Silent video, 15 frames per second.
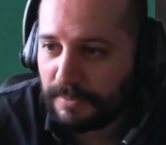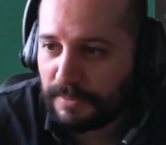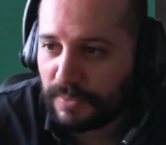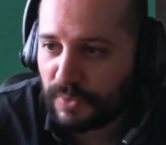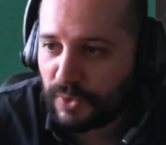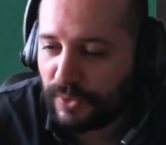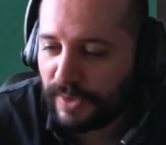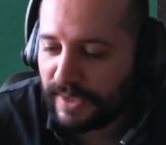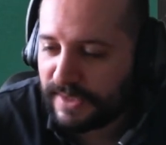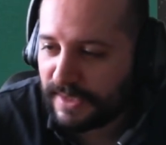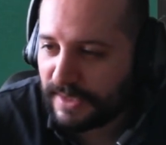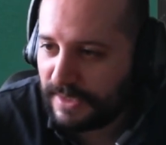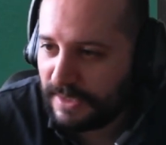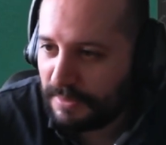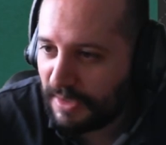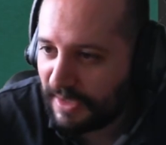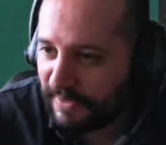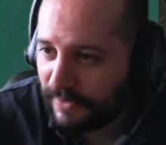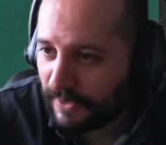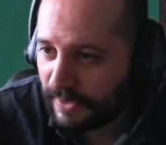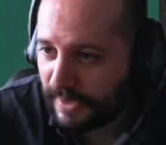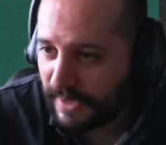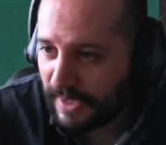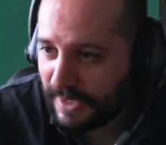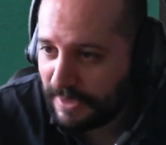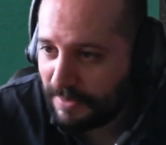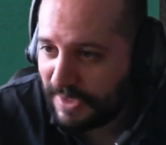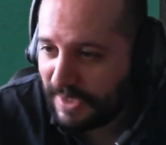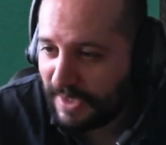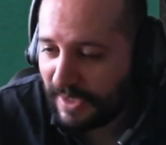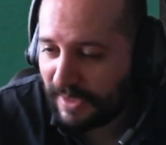creates a debuff on an enemy,